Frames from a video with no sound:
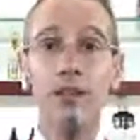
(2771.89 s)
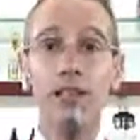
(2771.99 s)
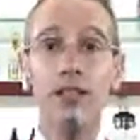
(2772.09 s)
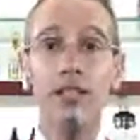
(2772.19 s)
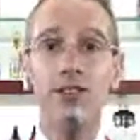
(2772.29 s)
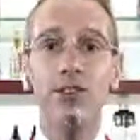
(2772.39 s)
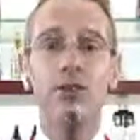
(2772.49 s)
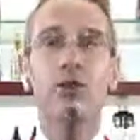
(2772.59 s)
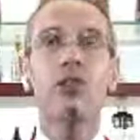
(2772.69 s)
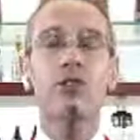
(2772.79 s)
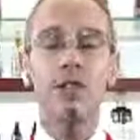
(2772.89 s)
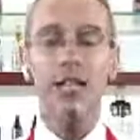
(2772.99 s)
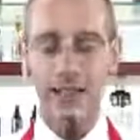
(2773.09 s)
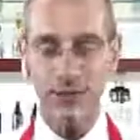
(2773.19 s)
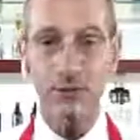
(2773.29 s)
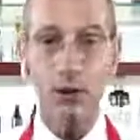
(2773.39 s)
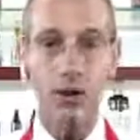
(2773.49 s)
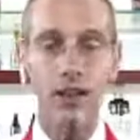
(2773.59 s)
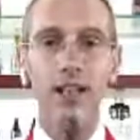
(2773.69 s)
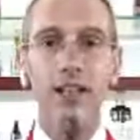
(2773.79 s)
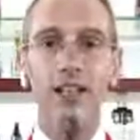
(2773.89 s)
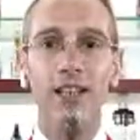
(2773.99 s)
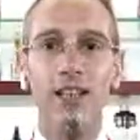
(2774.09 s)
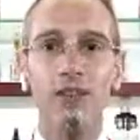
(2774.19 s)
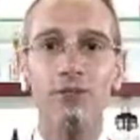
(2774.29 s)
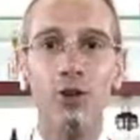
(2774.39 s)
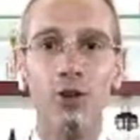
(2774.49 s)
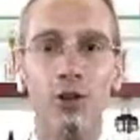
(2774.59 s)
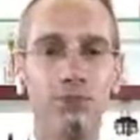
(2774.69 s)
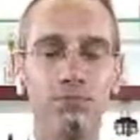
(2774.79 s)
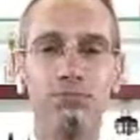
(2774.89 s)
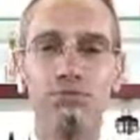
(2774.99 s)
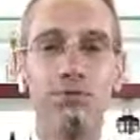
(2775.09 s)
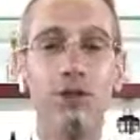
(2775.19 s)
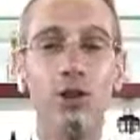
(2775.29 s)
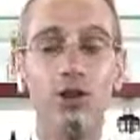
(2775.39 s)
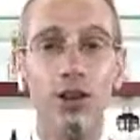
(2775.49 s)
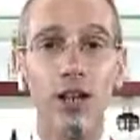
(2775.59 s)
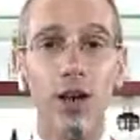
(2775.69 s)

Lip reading: The Middle East is great for you know,